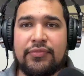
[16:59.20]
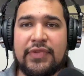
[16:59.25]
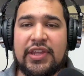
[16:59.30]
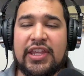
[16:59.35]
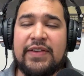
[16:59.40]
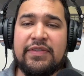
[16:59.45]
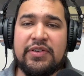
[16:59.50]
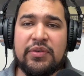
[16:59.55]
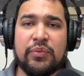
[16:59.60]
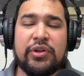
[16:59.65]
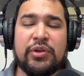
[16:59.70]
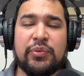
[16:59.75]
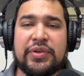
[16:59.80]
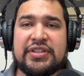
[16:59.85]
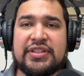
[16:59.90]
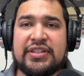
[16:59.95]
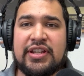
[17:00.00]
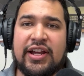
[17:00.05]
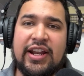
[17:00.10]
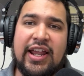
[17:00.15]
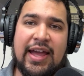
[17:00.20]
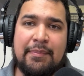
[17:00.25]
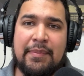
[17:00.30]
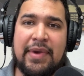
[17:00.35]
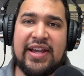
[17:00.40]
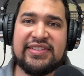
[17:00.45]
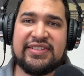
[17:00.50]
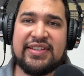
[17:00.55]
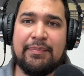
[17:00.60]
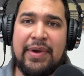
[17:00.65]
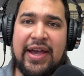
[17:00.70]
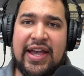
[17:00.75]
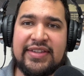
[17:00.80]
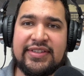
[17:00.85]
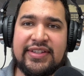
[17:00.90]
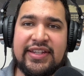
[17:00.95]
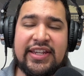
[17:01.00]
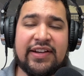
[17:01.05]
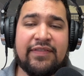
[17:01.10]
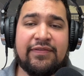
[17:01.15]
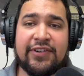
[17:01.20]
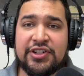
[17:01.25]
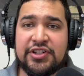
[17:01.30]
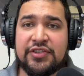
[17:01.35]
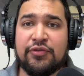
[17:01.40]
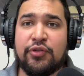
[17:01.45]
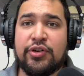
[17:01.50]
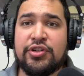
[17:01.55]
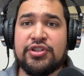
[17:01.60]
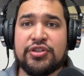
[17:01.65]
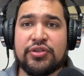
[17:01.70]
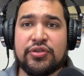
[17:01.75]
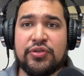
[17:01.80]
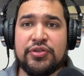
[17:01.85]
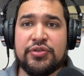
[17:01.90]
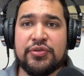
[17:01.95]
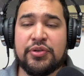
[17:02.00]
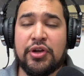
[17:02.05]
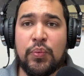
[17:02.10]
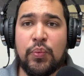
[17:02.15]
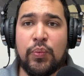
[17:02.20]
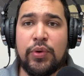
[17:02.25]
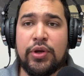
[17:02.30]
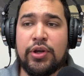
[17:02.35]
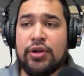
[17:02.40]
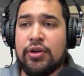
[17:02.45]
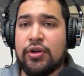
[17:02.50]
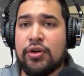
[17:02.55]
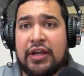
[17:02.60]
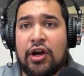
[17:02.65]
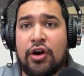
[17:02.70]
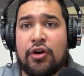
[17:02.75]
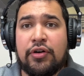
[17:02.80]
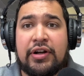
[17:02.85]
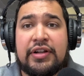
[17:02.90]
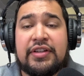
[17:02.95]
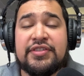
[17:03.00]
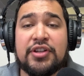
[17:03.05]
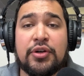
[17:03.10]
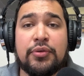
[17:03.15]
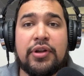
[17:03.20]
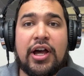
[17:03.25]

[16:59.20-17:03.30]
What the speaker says: Even when it was not at max capacity. On a Virgin Voyages cruise, we on a sold